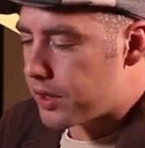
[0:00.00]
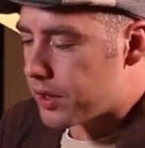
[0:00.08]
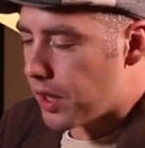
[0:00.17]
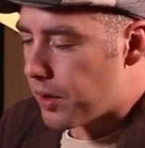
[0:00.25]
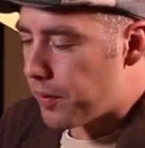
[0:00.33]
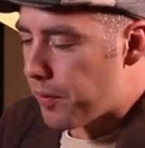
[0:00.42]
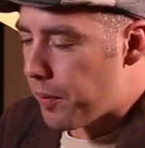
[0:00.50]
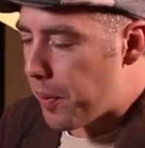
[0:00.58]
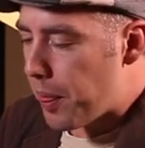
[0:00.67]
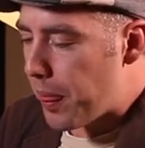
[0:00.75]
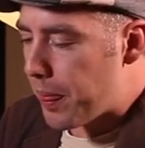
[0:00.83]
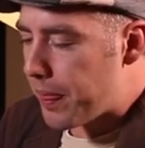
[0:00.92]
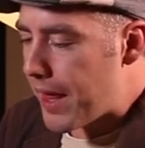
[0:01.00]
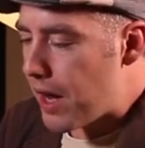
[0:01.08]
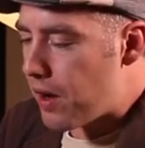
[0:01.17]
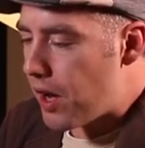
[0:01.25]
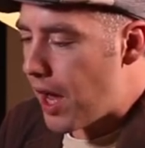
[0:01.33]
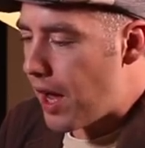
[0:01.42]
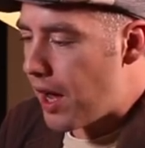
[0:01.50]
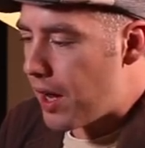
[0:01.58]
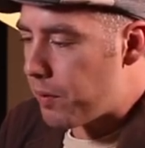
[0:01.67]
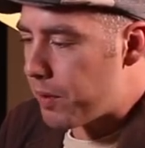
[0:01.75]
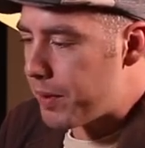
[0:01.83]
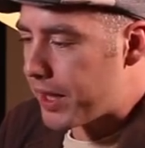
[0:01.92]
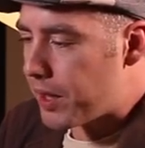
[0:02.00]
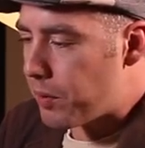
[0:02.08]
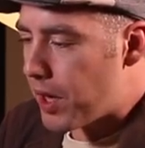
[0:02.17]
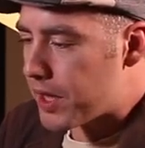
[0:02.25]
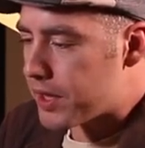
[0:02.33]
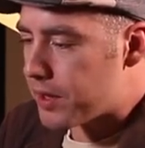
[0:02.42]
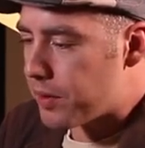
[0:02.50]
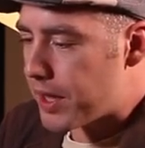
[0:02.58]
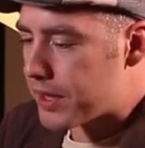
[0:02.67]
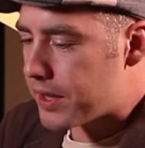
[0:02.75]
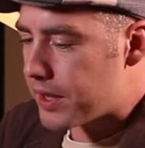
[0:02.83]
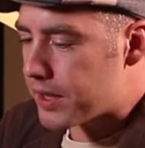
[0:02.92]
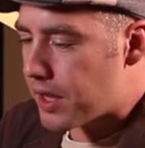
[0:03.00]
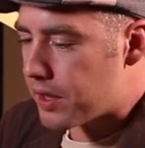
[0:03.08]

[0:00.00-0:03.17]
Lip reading: So now I won't make you watch the rest of this.